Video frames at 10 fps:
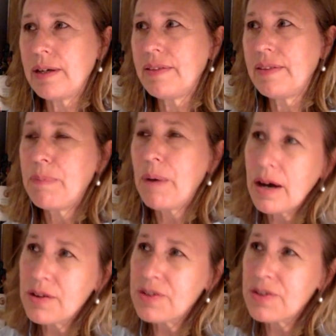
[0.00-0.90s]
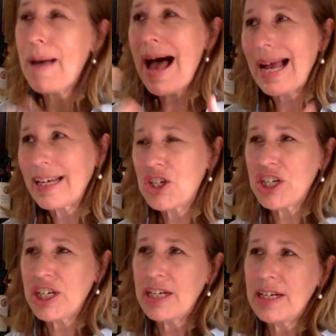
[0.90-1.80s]
And the bottles, the
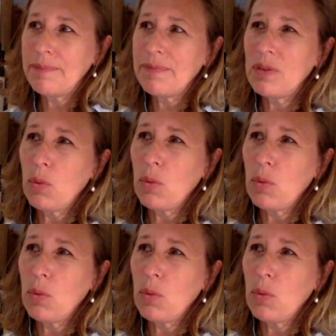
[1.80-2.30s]
packaging,